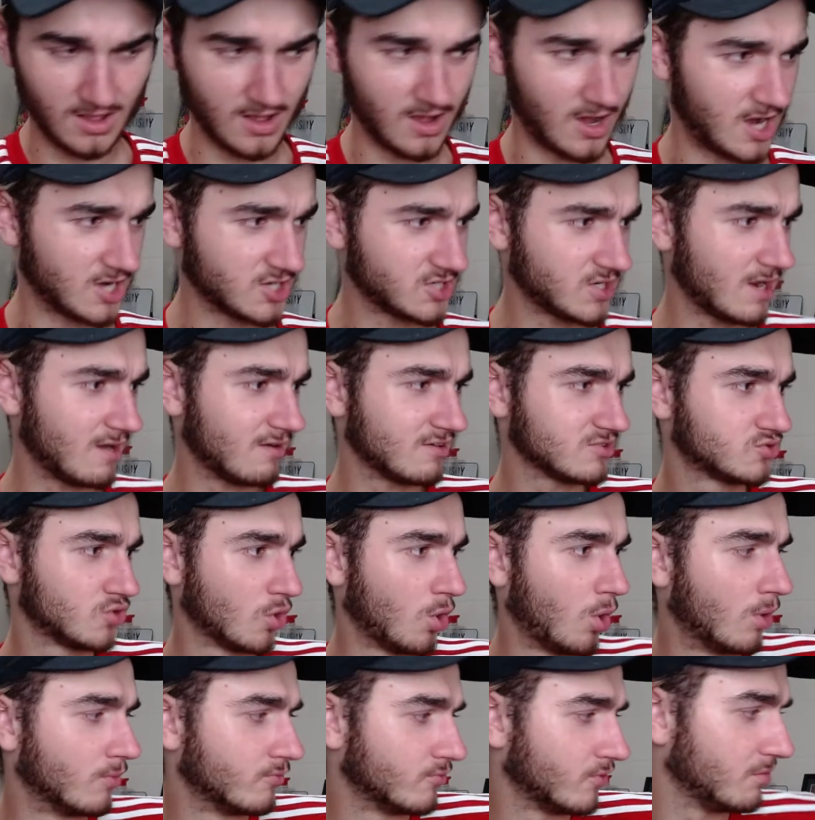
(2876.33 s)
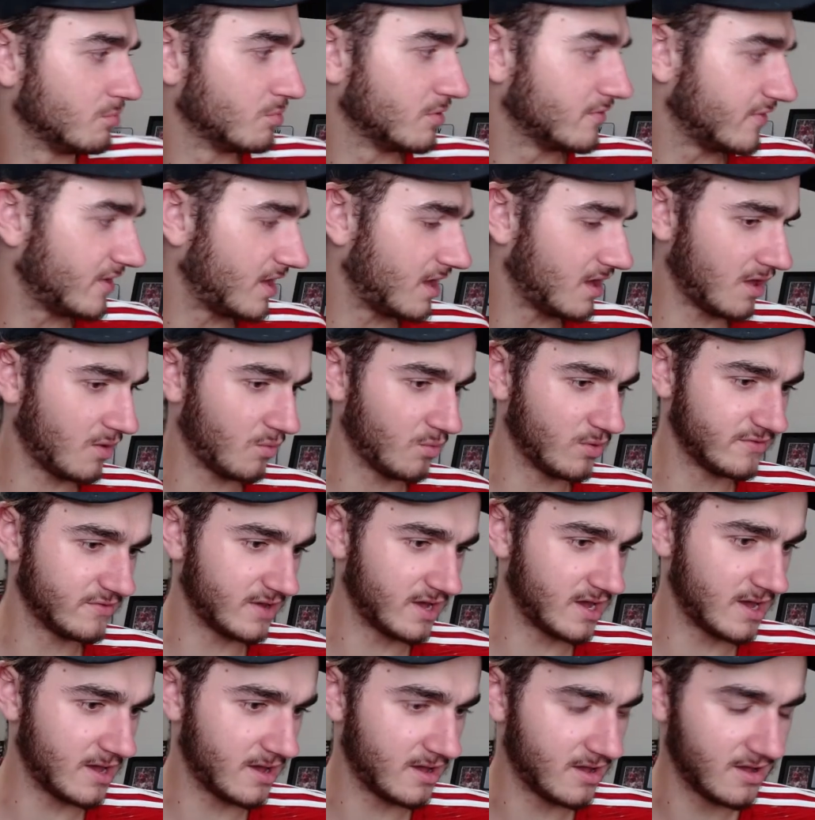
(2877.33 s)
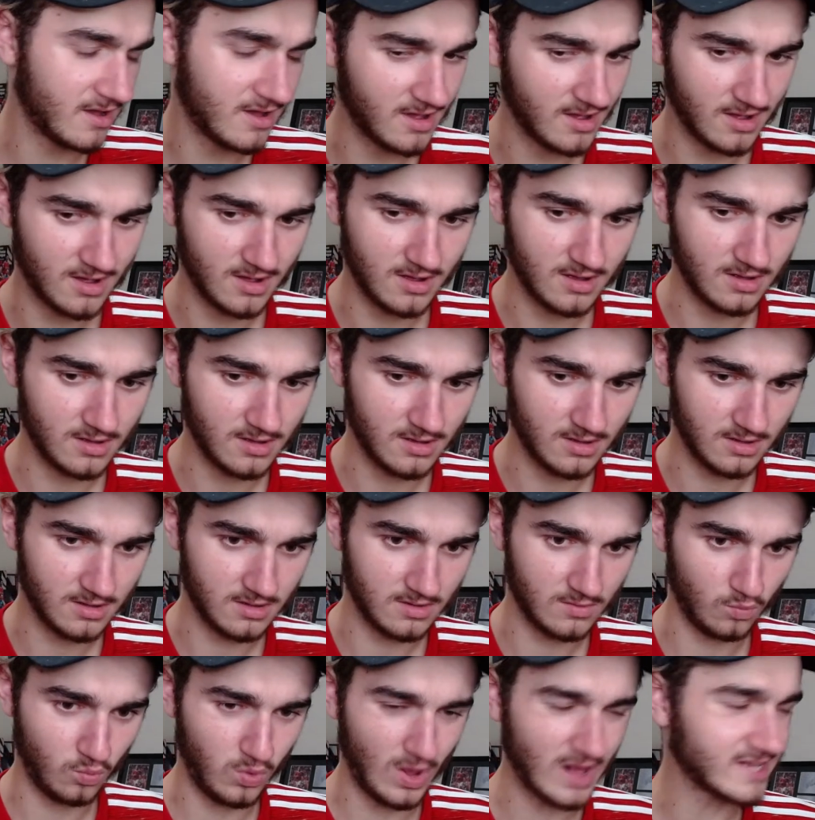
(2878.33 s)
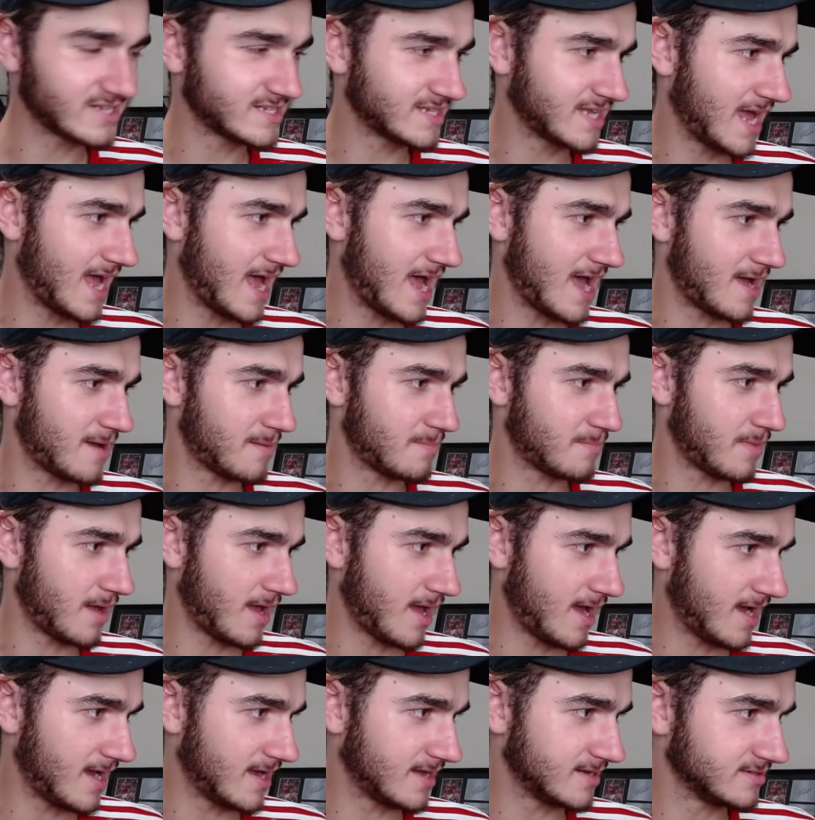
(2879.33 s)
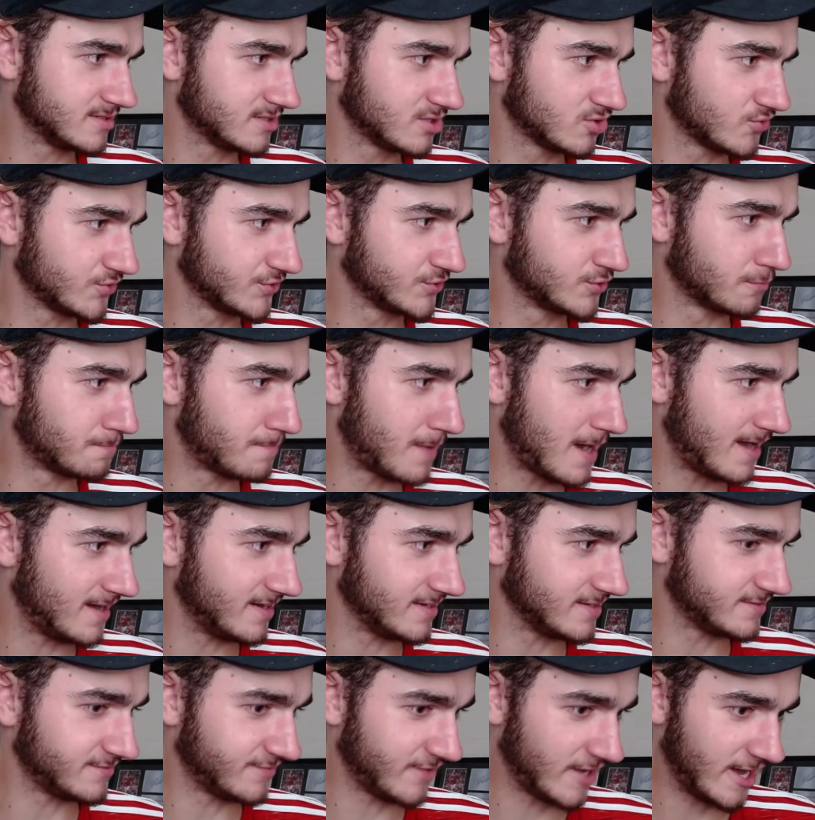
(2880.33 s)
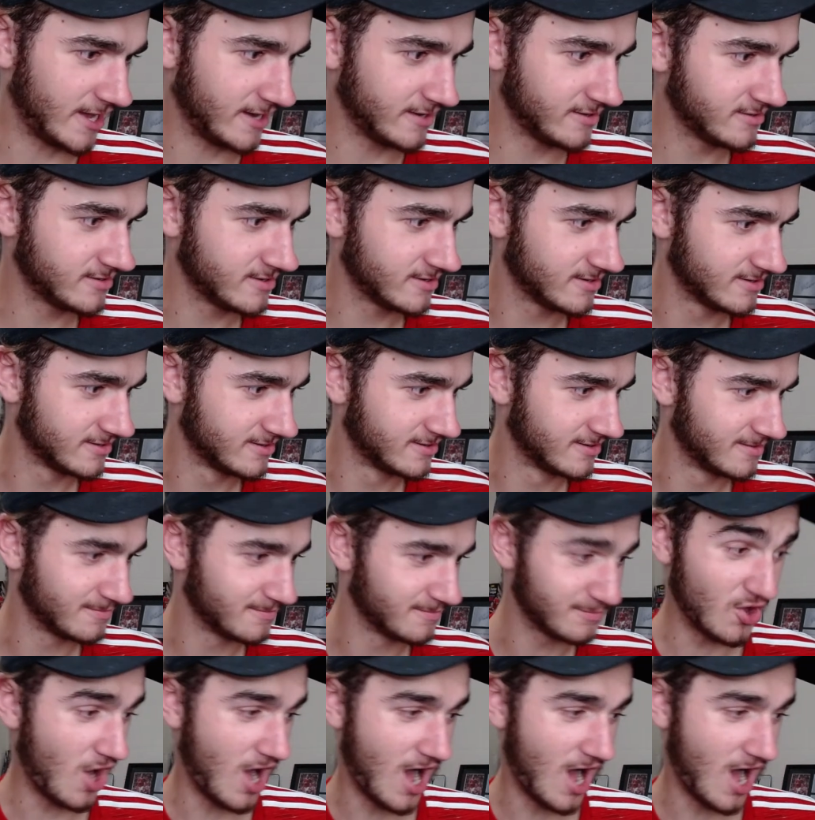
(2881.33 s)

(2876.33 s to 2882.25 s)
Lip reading: I share a dorm room with a West Ham and Crystal Palace fan, but not